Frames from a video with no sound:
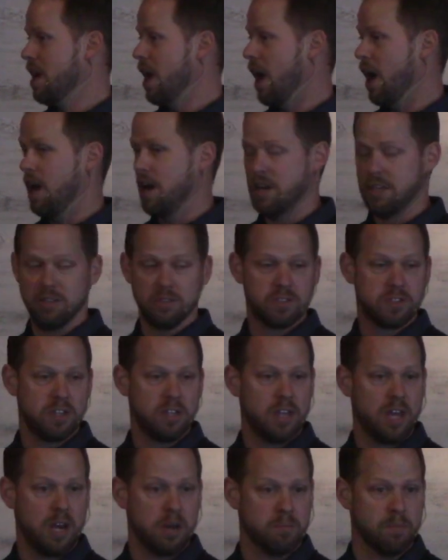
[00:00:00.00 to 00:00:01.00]
And you'll see
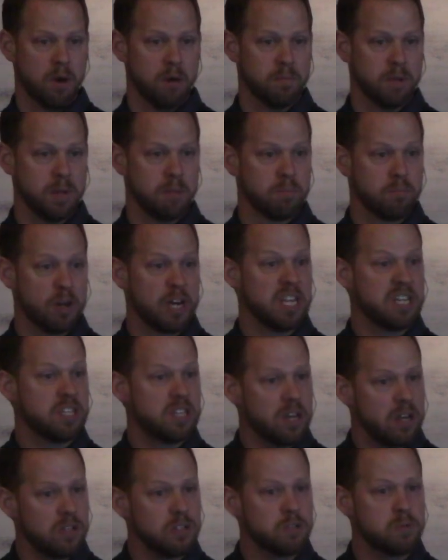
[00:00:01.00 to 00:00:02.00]
that in a moment. But he
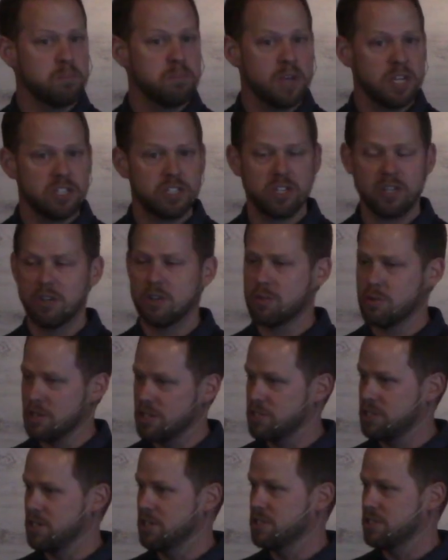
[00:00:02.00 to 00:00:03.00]
does mention
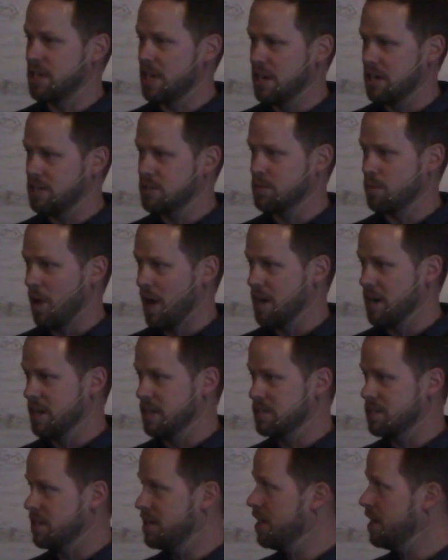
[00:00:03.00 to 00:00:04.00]
Christians in his
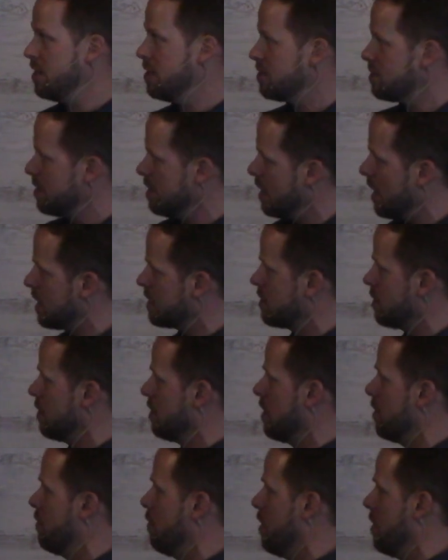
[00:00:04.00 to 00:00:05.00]
writings. And here's an
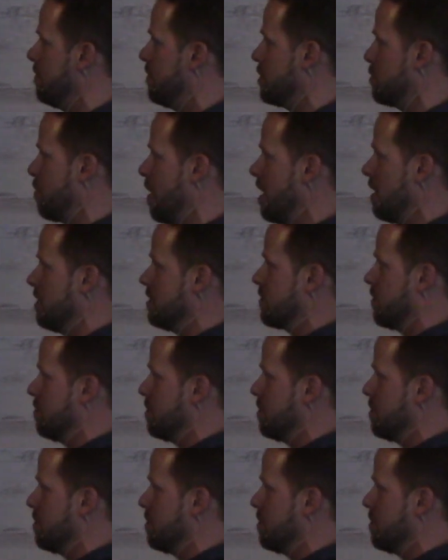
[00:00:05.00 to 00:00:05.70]
excerpt of one of his writings